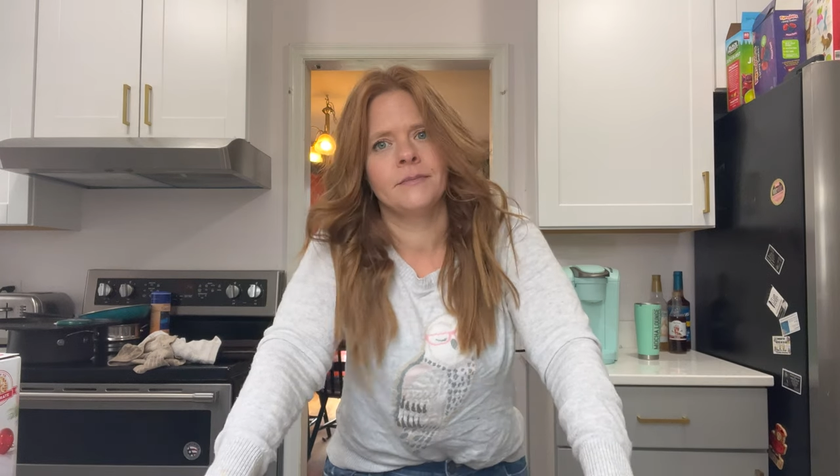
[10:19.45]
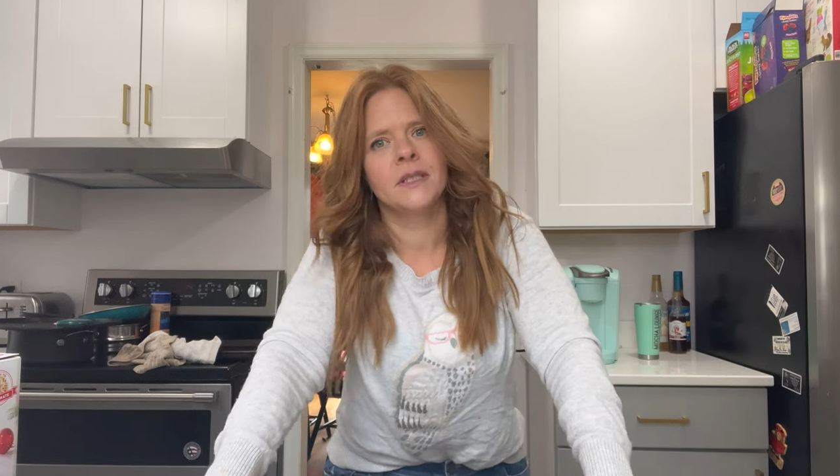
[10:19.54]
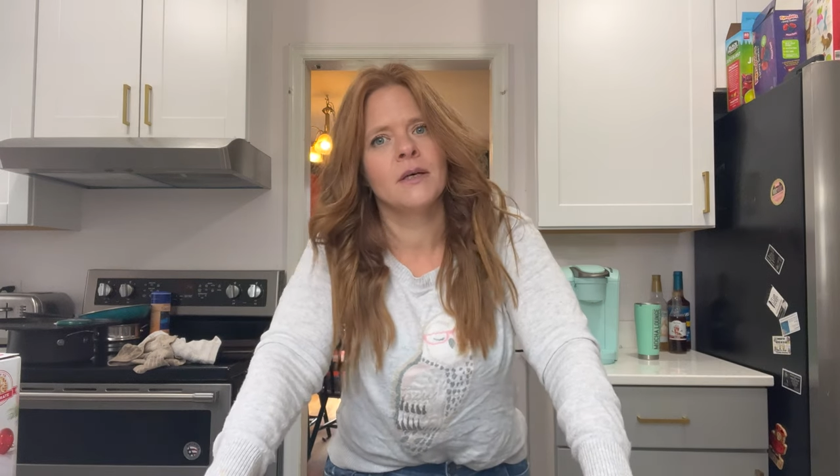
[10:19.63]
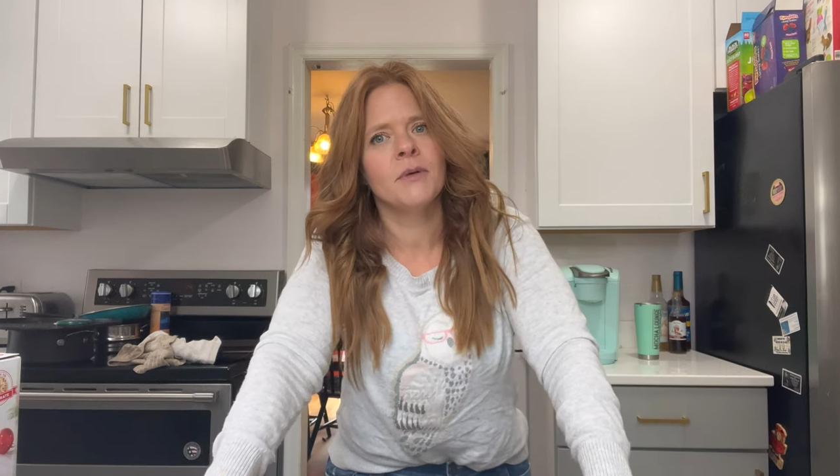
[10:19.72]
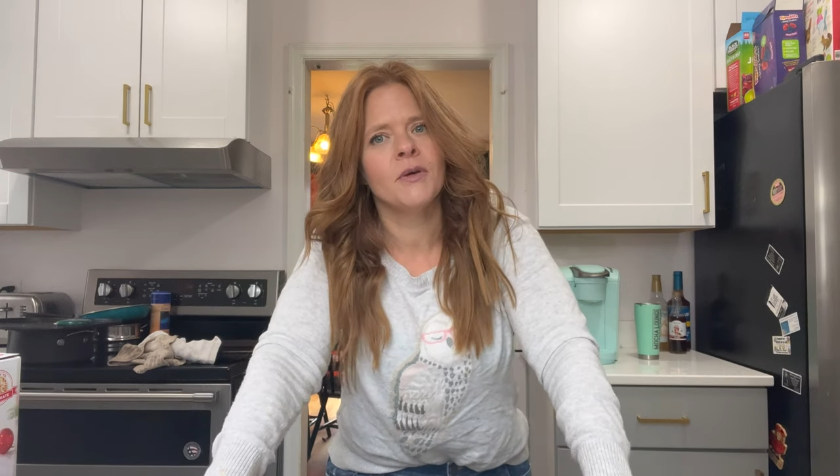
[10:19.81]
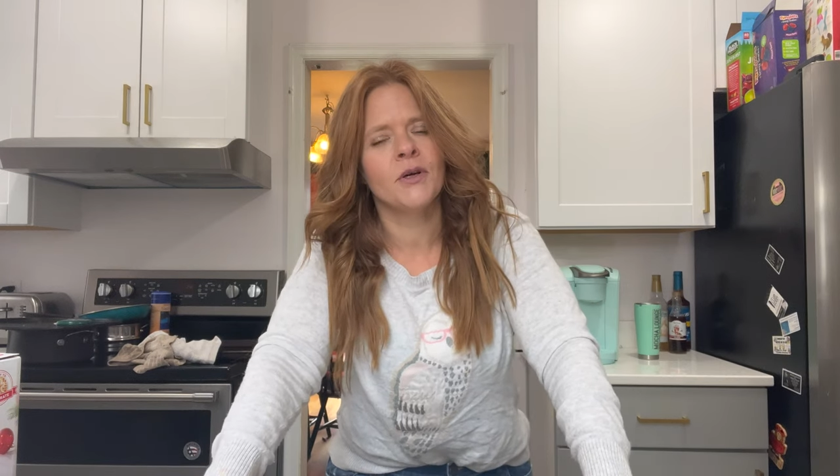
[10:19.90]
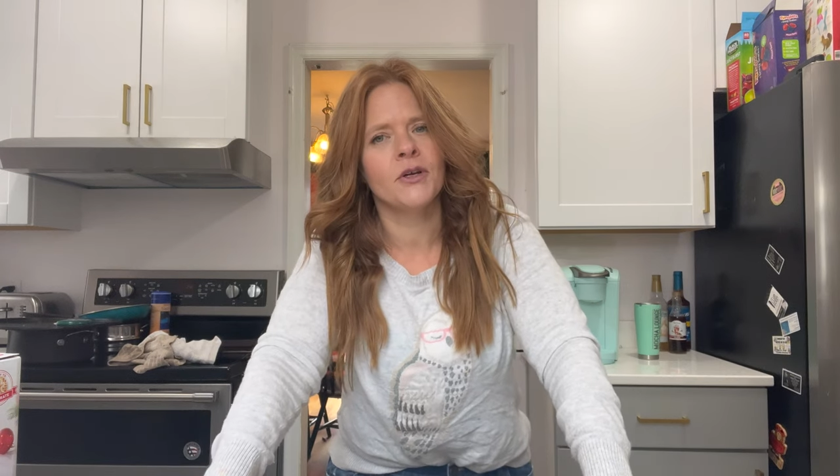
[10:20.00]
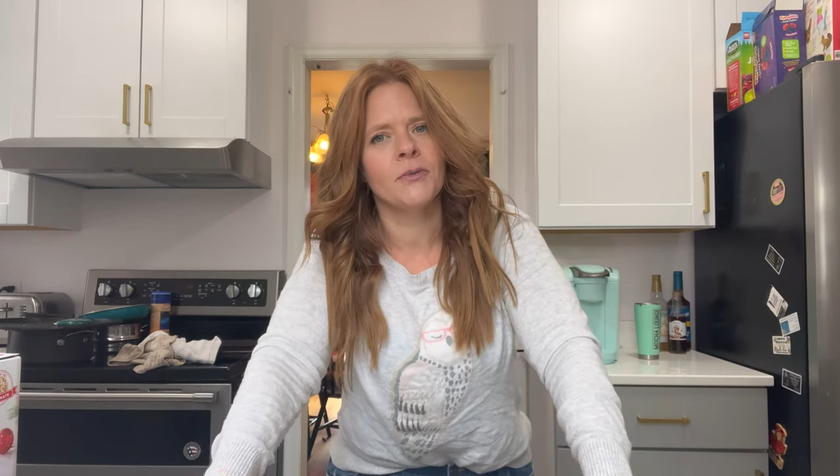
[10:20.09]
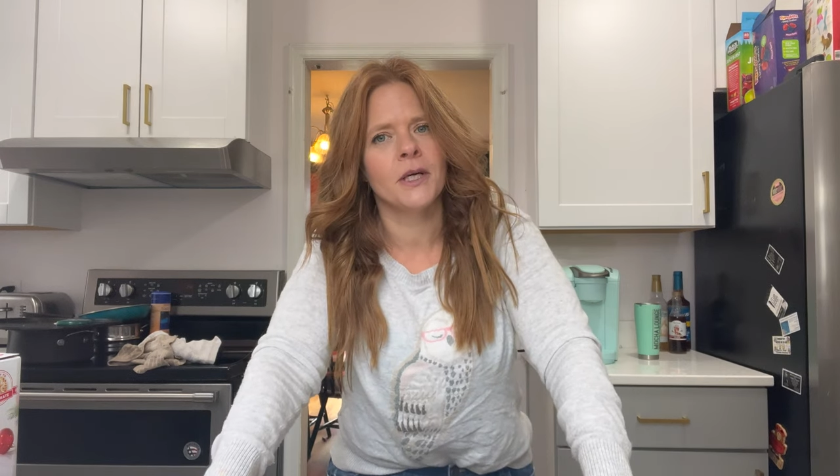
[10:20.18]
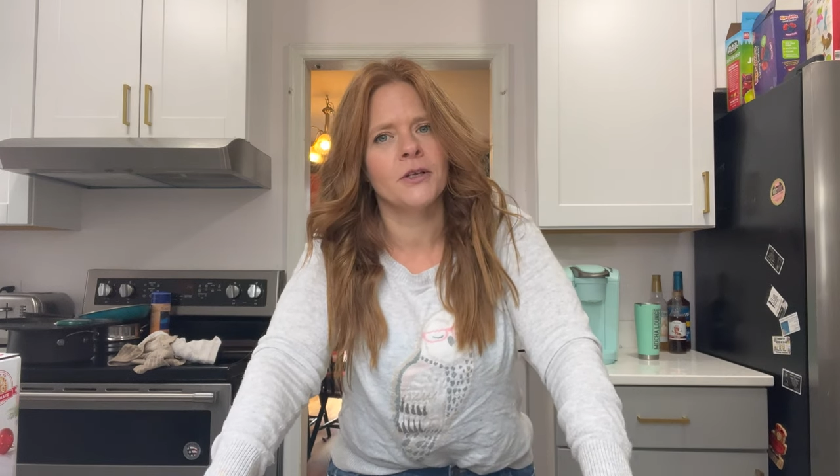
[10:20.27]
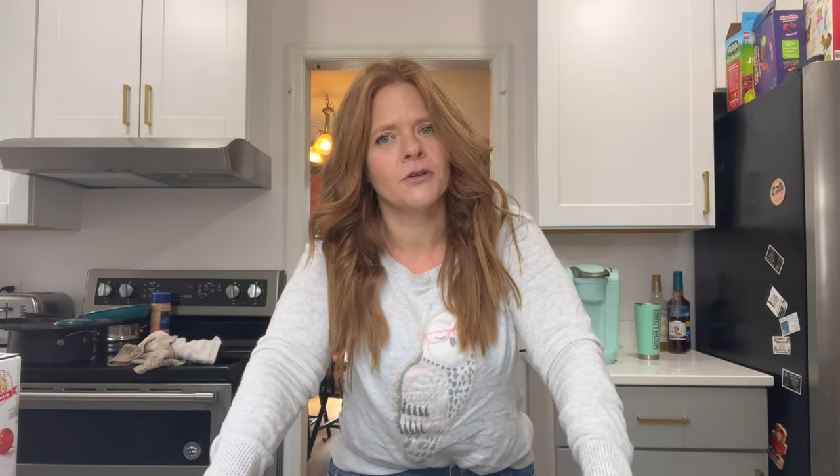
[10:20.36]
tell me what you're
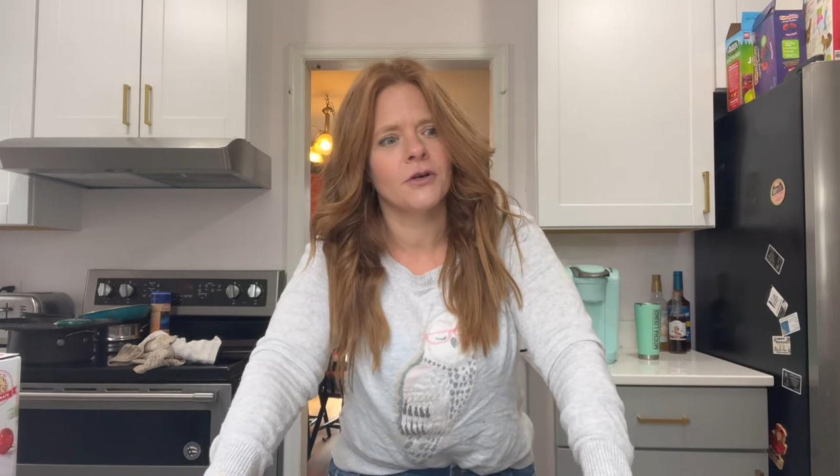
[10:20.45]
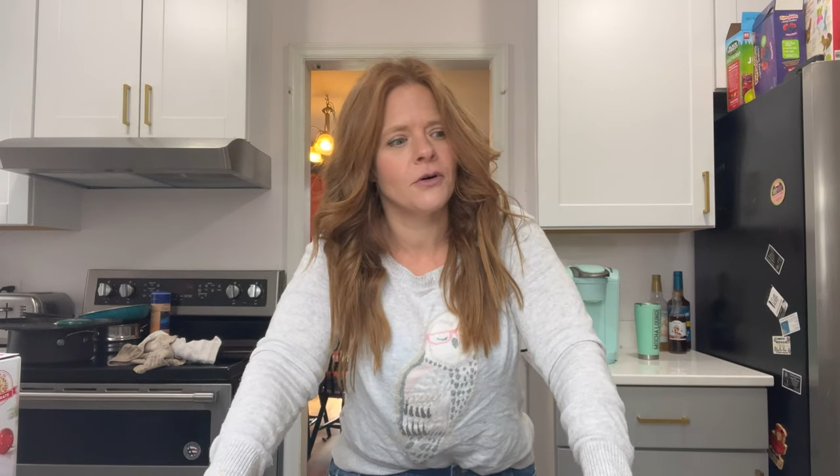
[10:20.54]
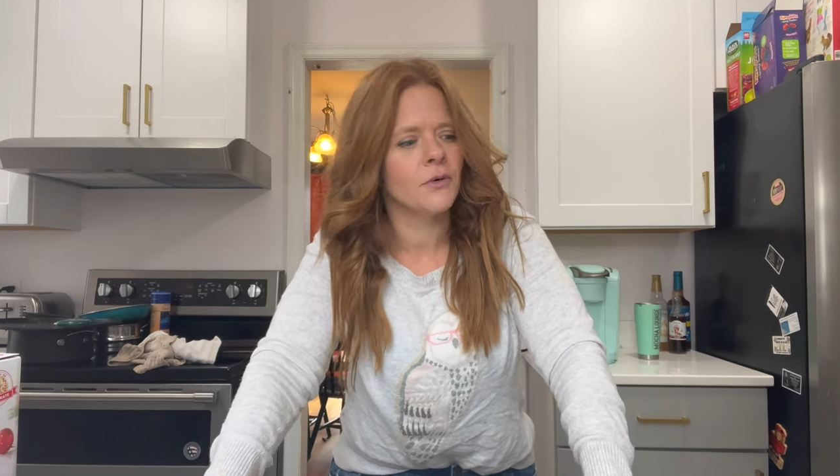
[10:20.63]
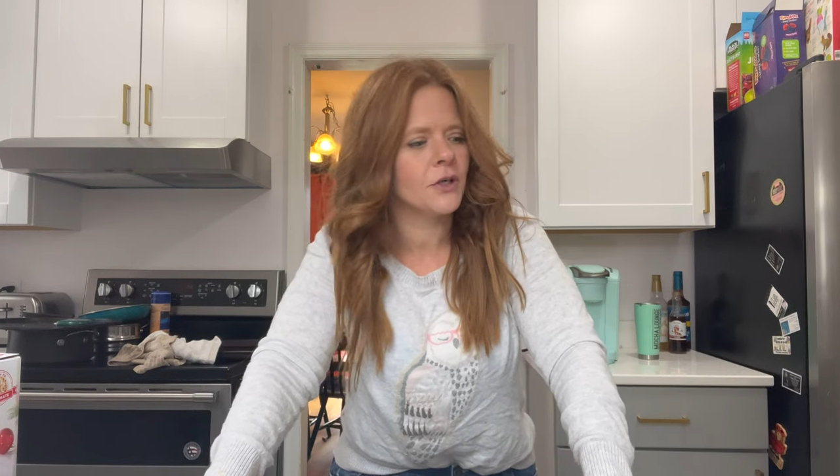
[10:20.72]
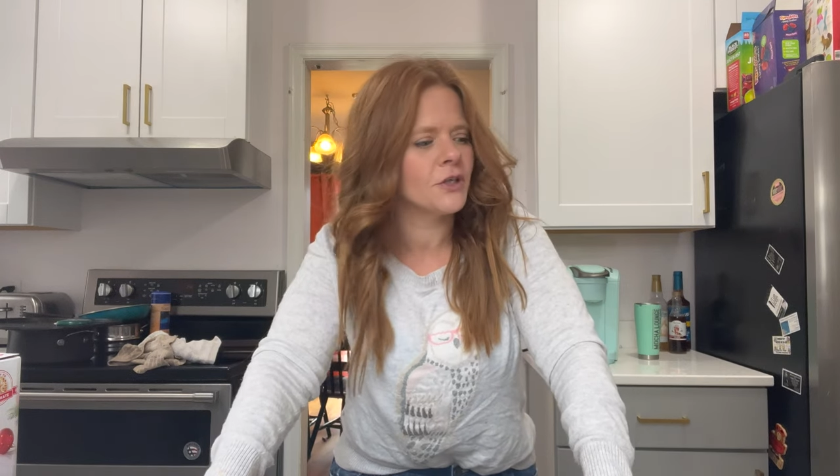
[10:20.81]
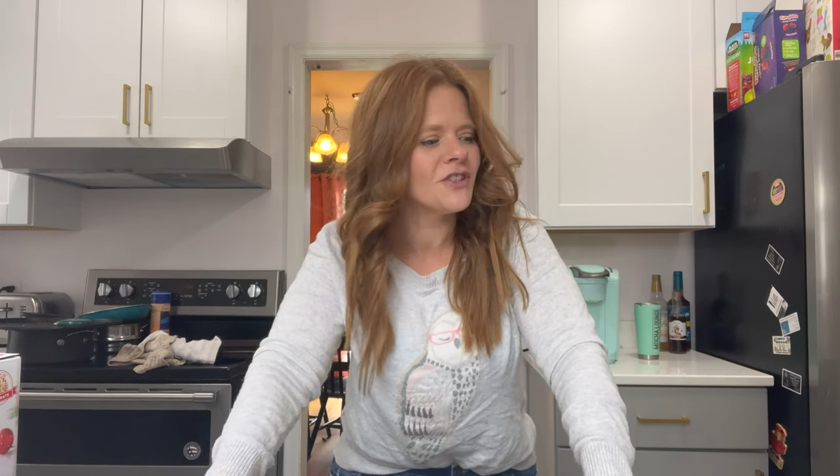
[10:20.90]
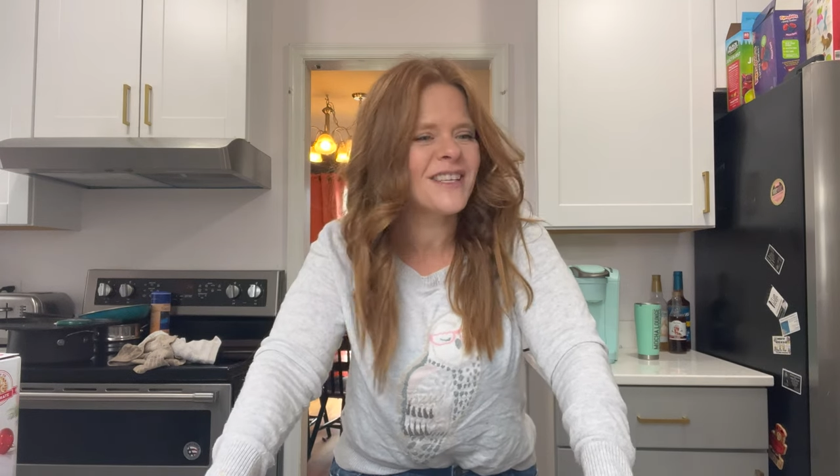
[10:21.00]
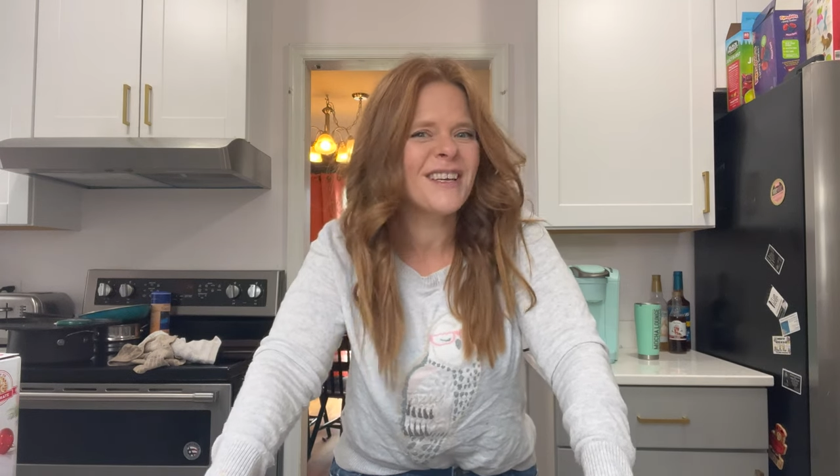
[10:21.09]
buying your coworkers